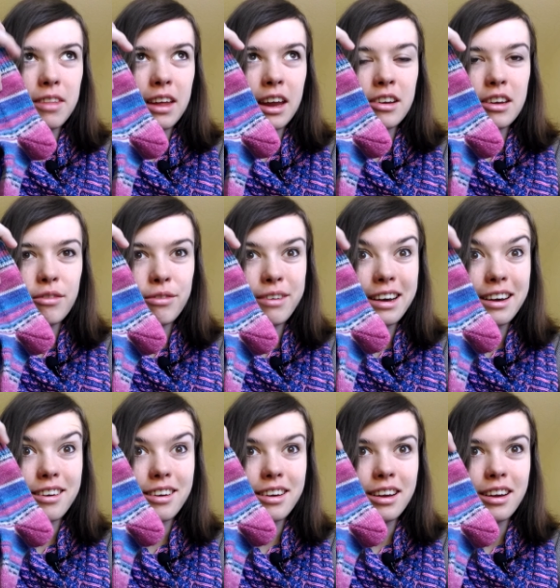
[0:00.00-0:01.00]
they are
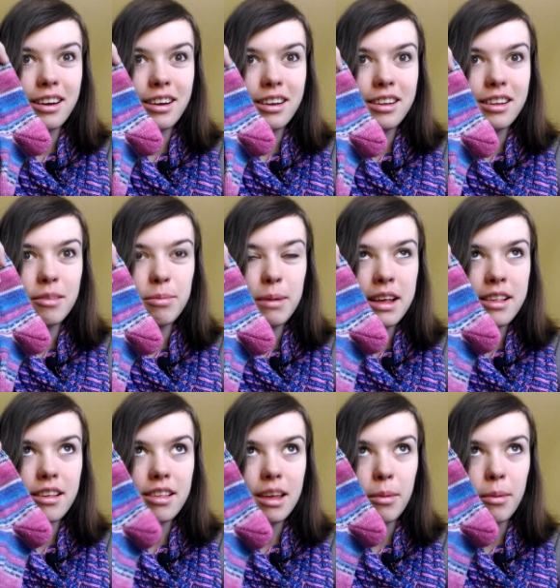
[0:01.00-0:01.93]
different in the bases.